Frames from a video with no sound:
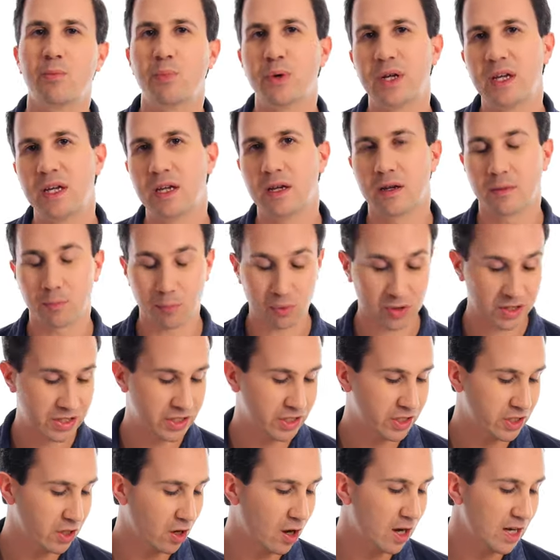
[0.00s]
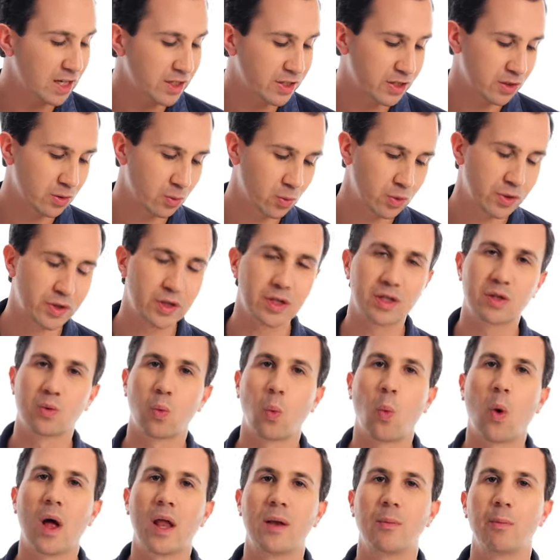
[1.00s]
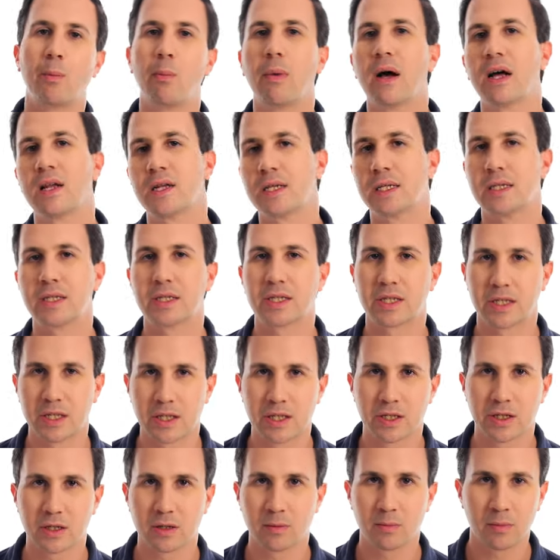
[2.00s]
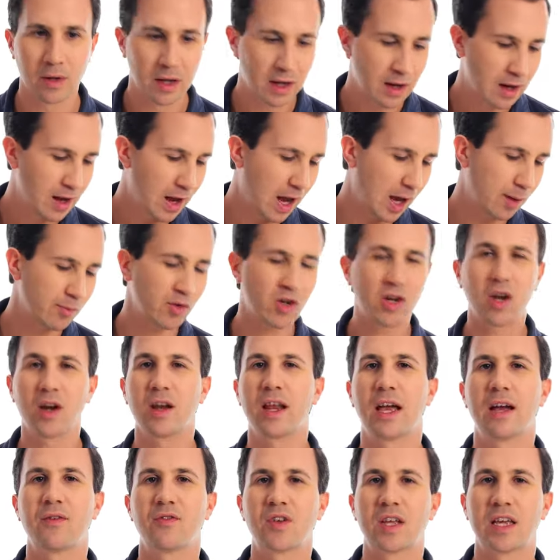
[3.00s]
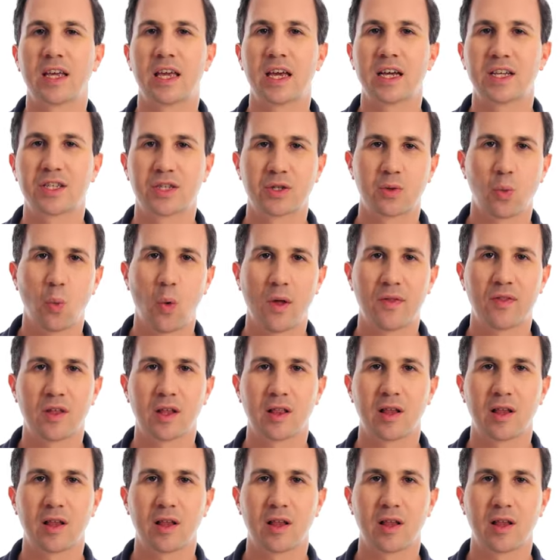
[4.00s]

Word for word: be precise with this one button system. Um, you kind of have to guess when the